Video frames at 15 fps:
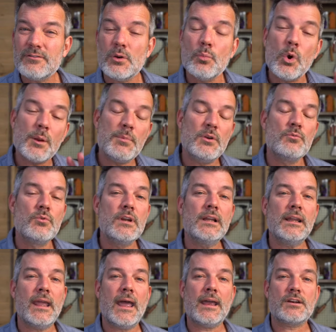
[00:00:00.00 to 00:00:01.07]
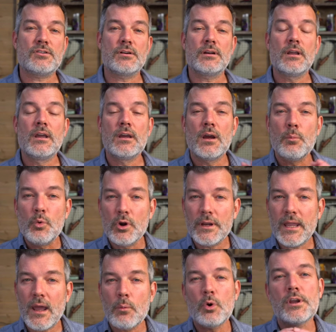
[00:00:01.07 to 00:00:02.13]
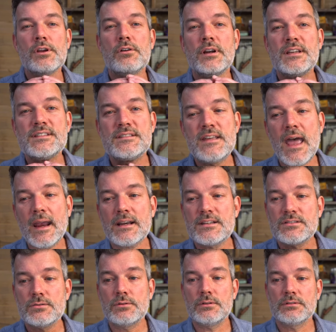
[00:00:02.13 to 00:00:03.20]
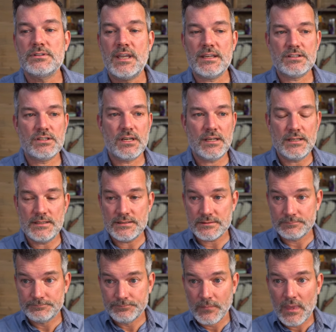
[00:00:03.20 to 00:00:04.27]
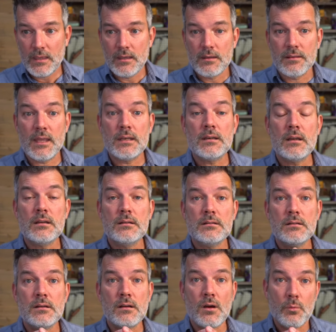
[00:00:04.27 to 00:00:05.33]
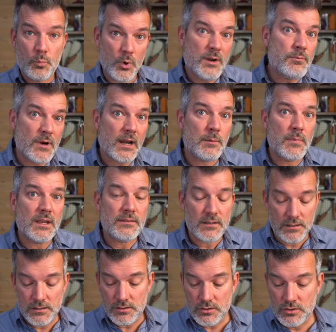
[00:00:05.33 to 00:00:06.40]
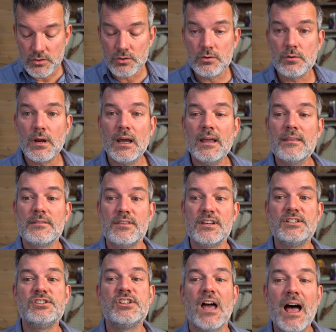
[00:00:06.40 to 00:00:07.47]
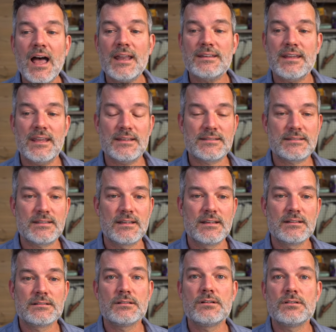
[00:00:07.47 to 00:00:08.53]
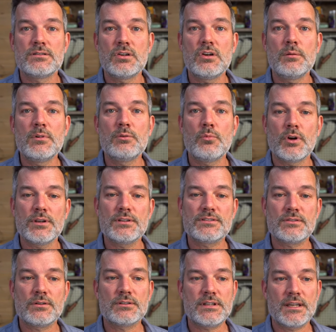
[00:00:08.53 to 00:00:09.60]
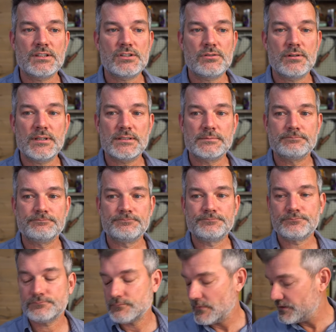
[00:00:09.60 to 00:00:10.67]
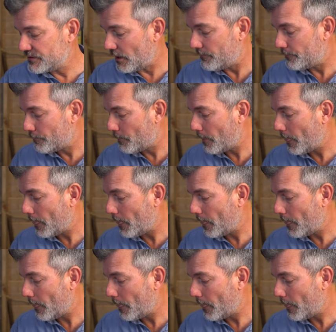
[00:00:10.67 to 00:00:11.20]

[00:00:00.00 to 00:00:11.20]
if you want to be really accurate and work out what your exact soil texture is, then we recommend that you do the jar test to determine what your soil texture is. So